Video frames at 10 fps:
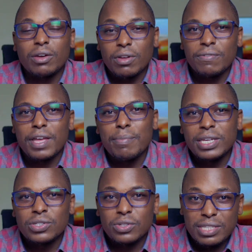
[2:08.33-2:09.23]
Now, if I
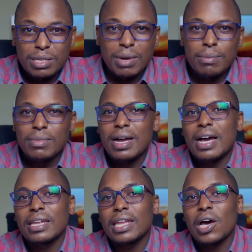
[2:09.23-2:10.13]
mention sebum
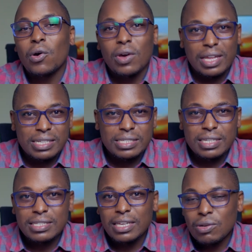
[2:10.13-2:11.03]
and the
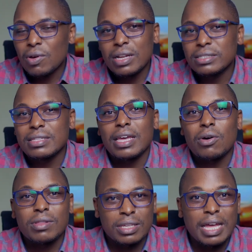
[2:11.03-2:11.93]
oils, skin oils, they are
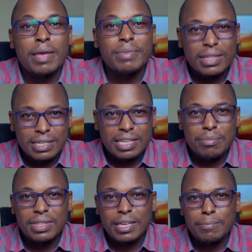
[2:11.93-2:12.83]
all, I mean the
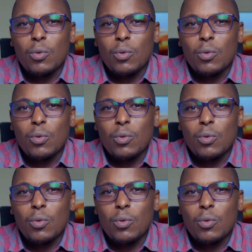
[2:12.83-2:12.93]
same thing.